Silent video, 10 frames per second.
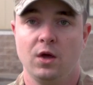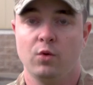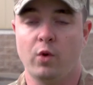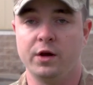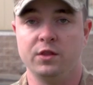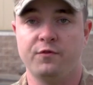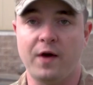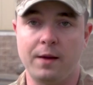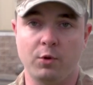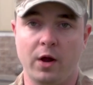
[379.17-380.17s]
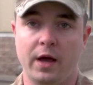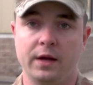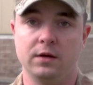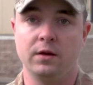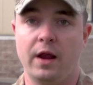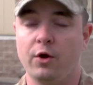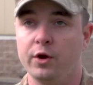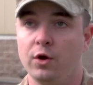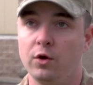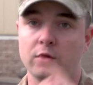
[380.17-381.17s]
running the fiber on
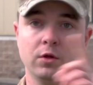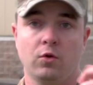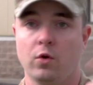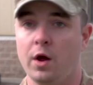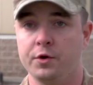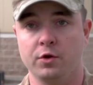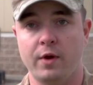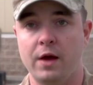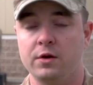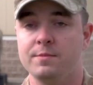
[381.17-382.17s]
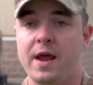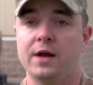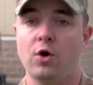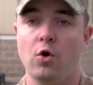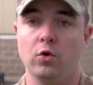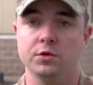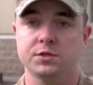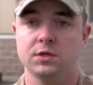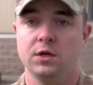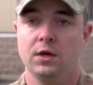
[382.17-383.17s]
aerial or underground in manholes.